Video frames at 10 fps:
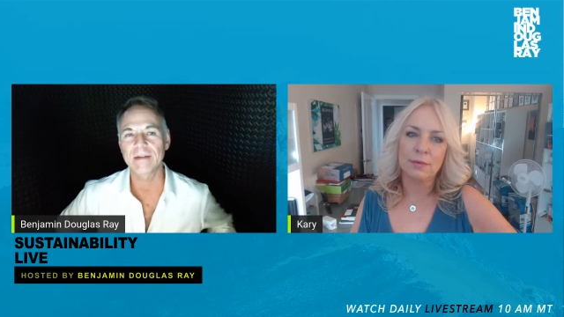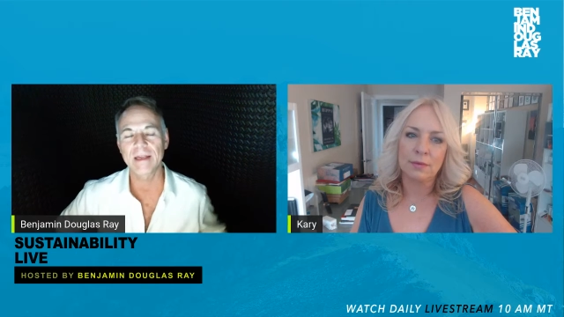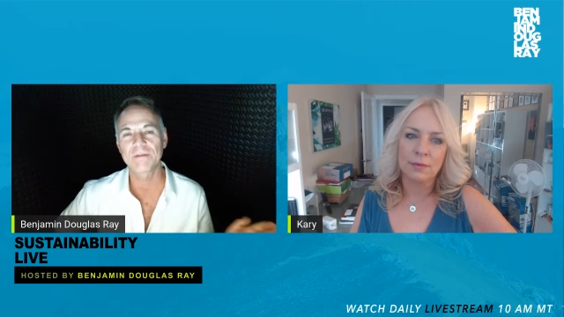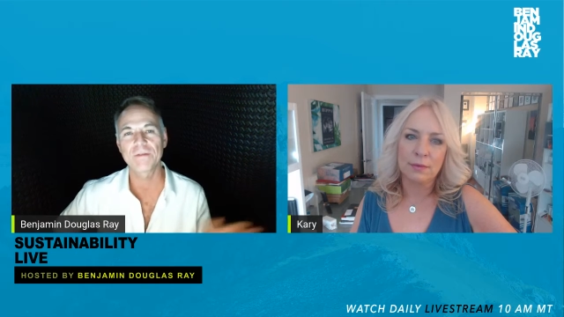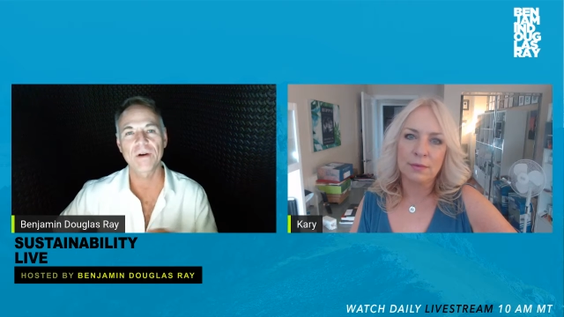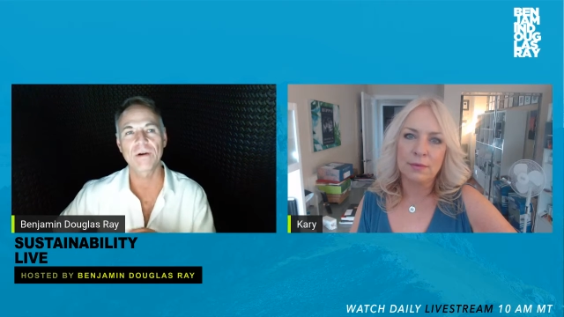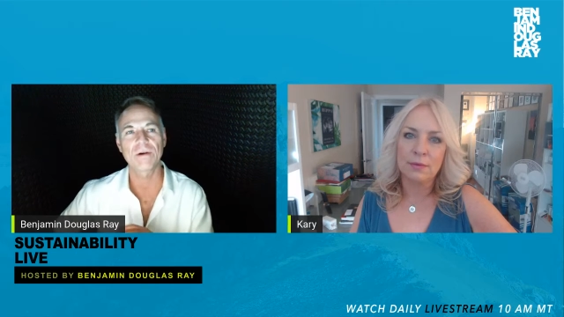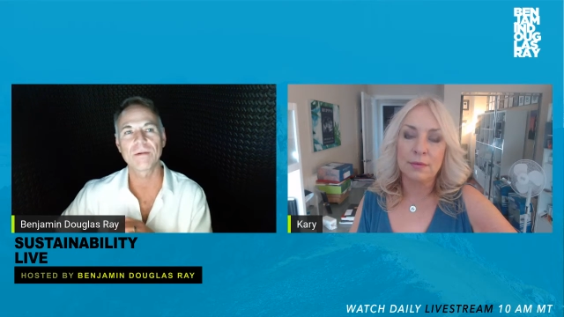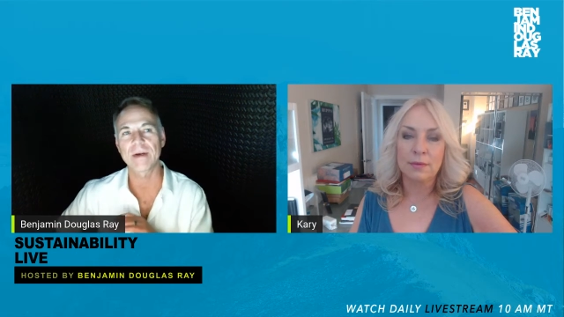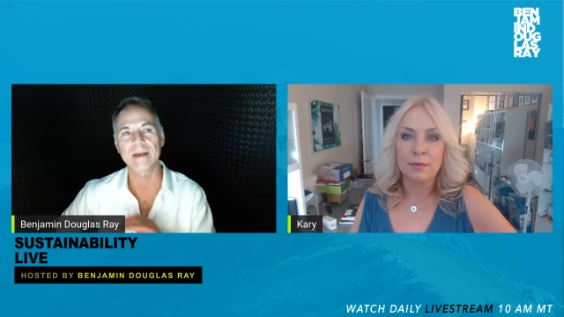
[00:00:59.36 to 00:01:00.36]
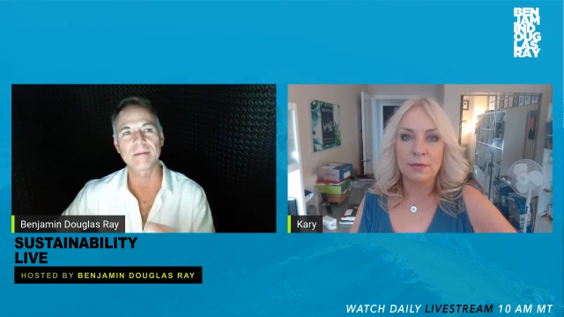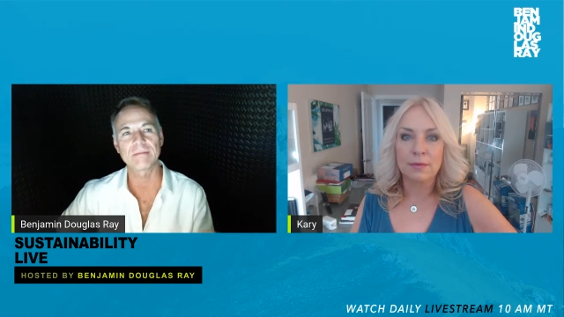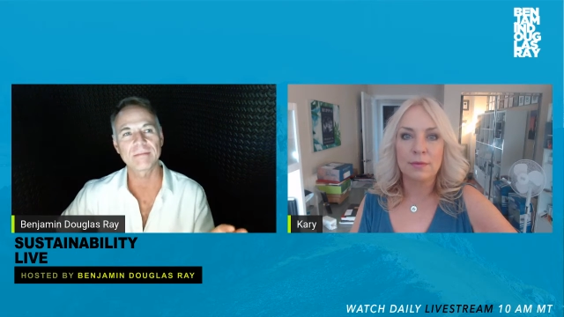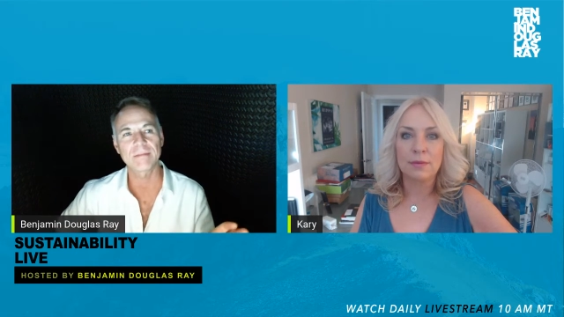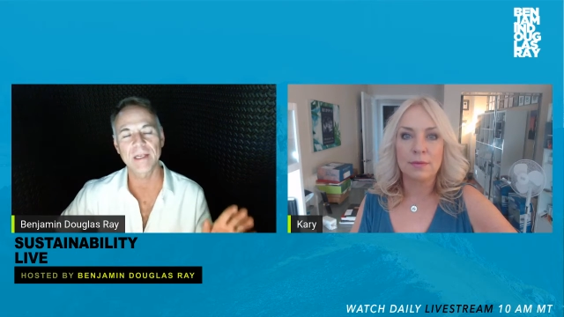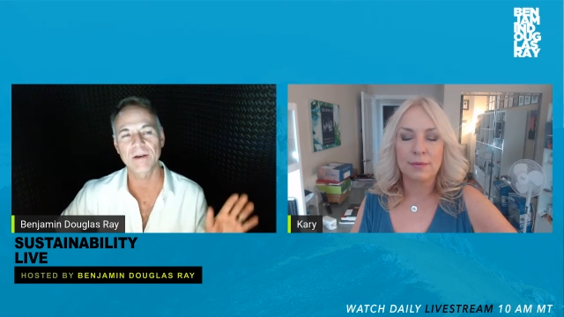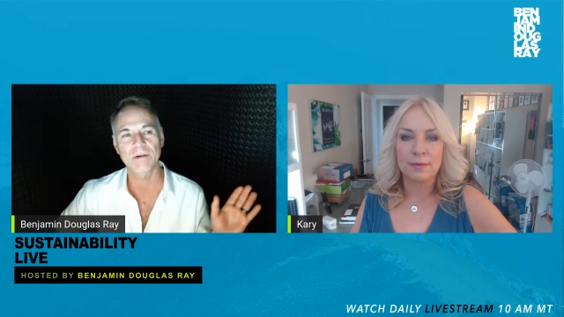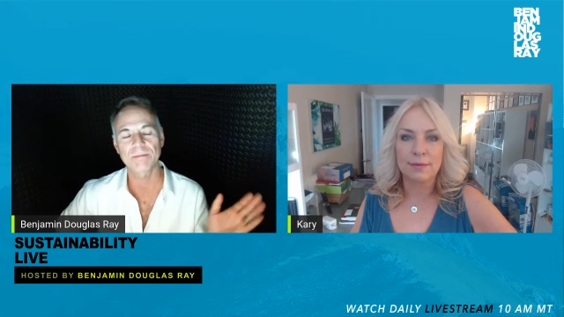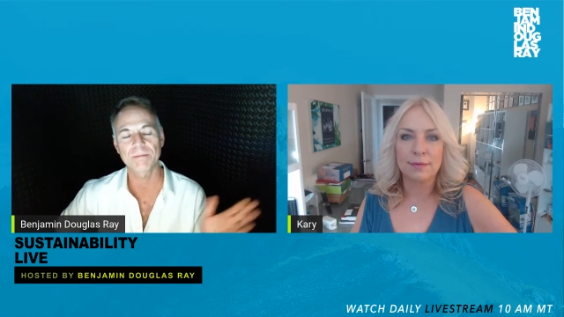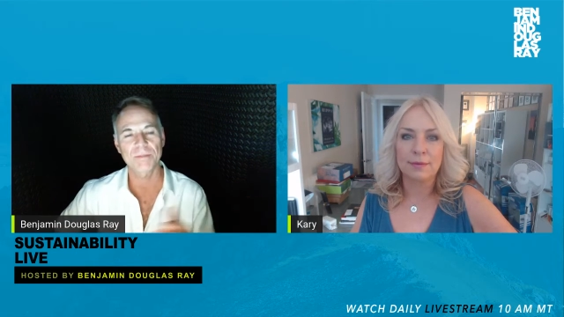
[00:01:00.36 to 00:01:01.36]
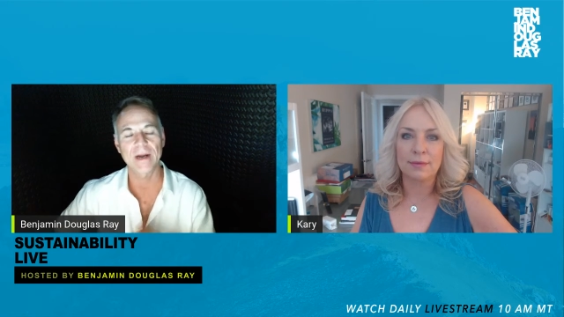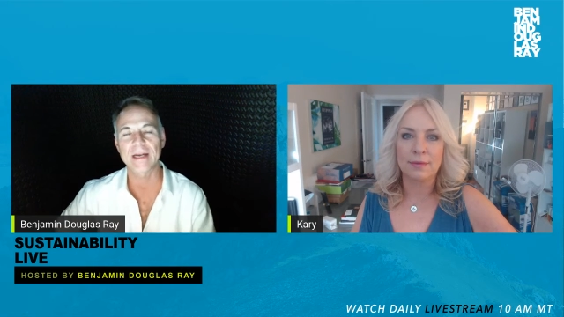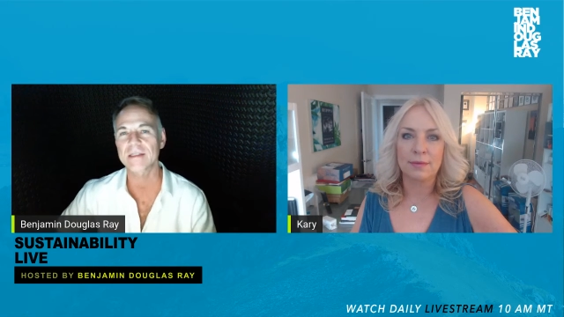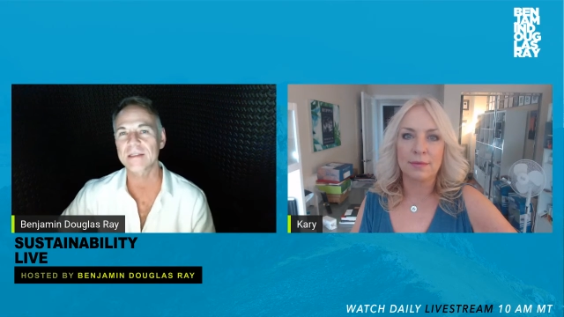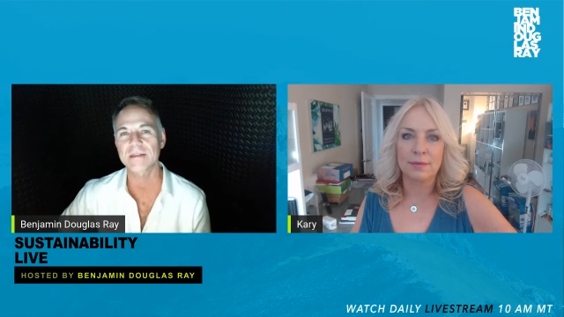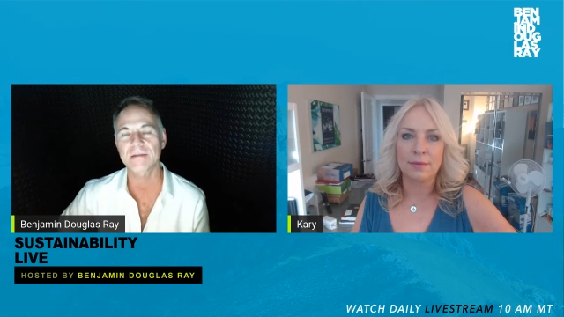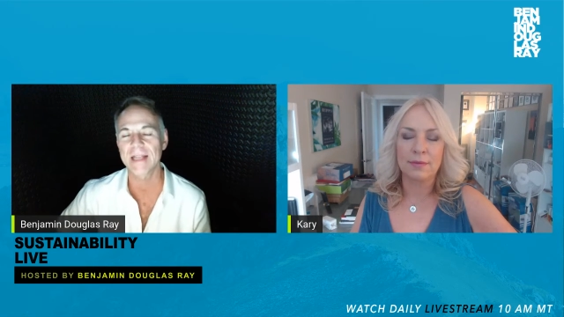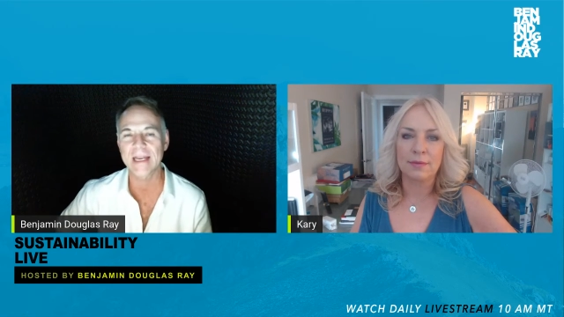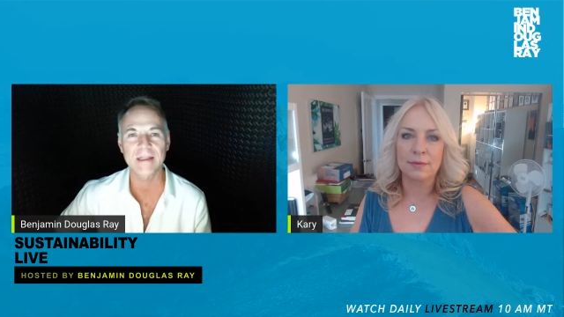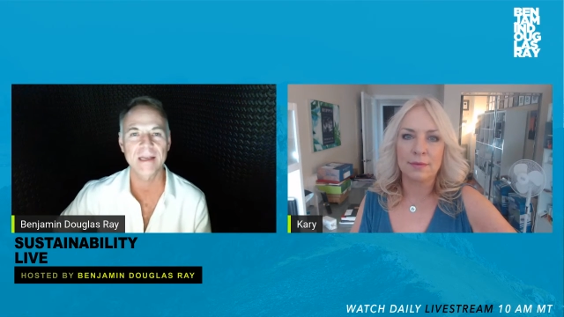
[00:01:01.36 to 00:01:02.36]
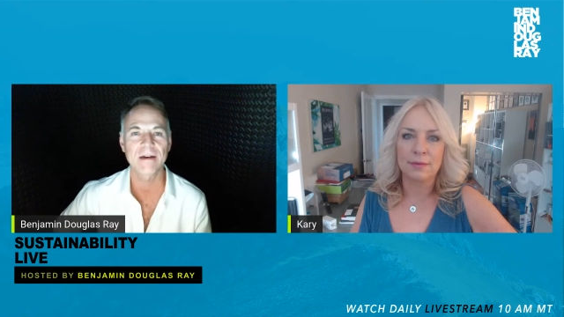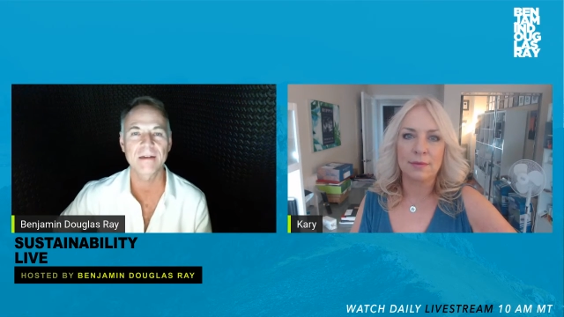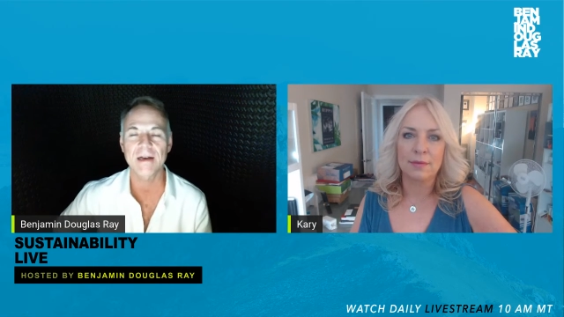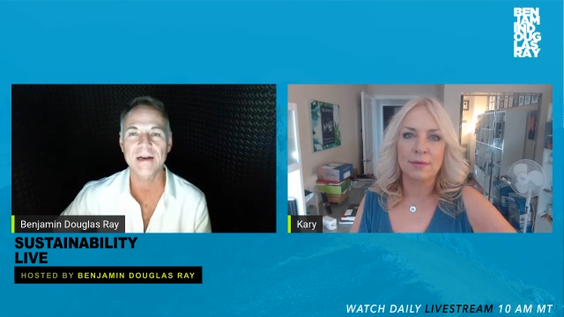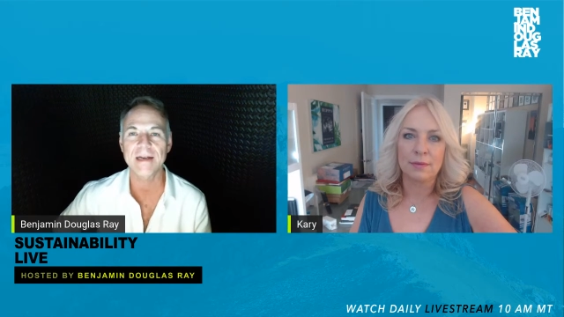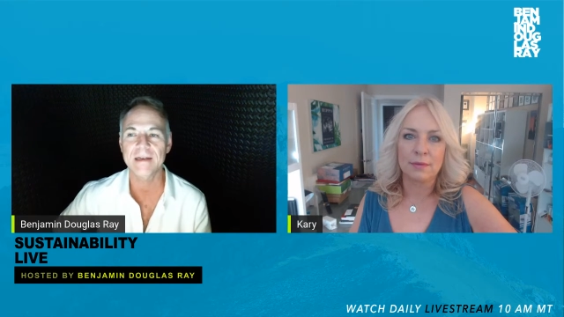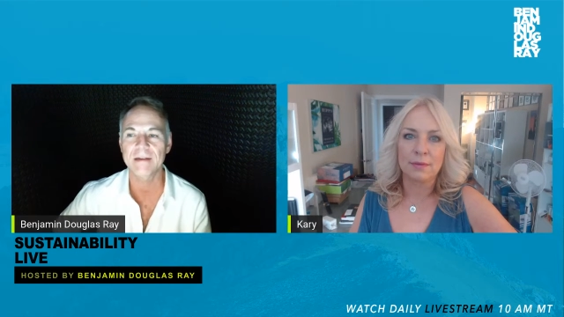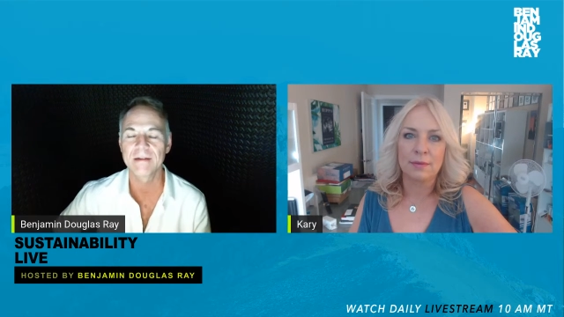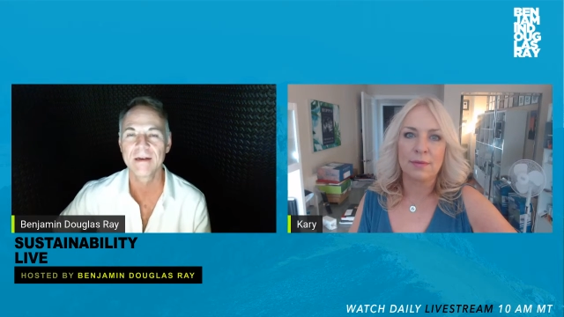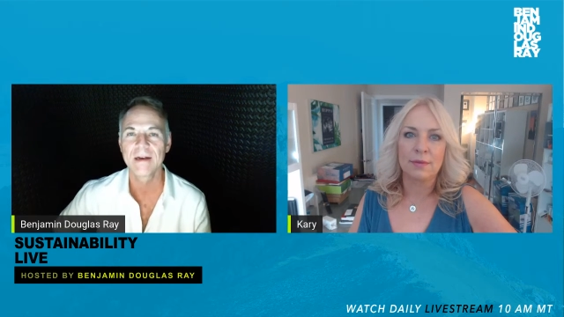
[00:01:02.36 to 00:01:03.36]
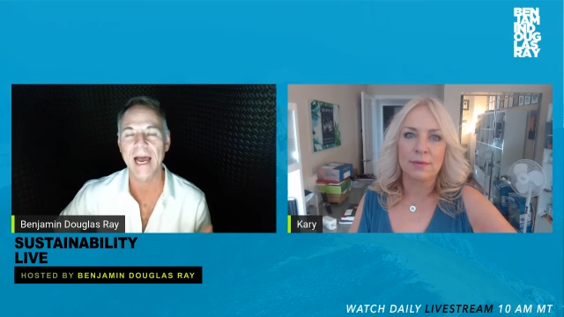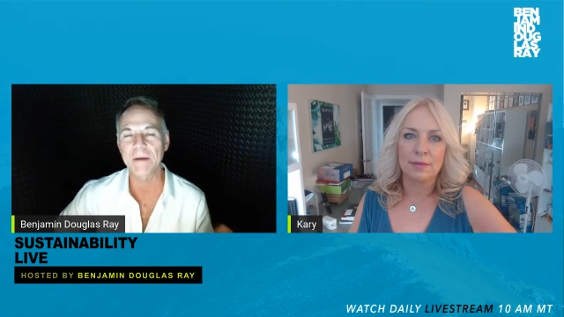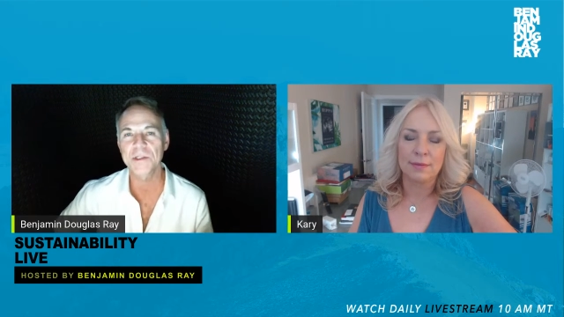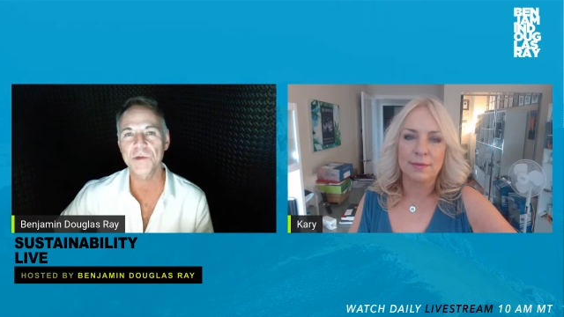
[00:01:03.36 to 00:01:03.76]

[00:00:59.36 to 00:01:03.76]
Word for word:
Speaker 1: info and, you know, press lately online. And I was